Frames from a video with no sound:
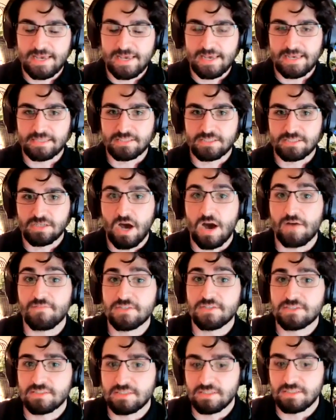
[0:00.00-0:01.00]
is
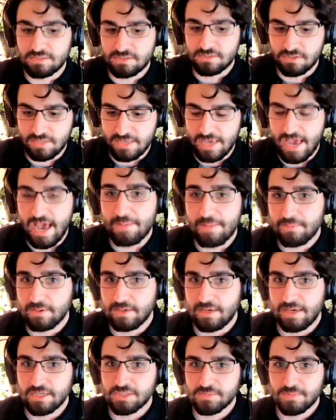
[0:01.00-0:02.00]
obviously so the app
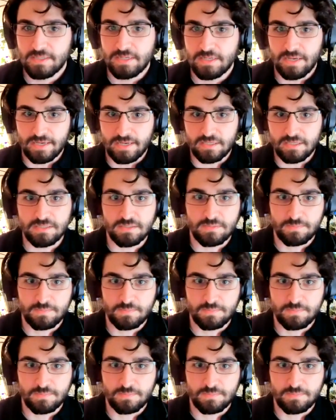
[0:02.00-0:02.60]
engagement like